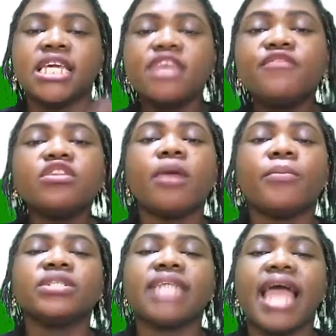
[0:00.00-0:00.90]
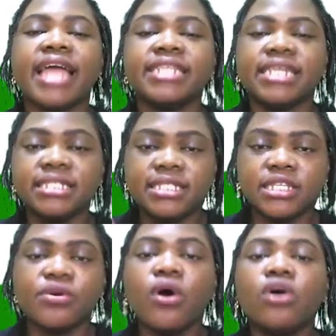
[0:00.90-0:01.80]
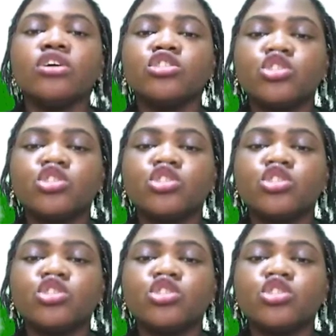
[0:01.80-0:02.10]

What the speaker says: Even numbers end in 0,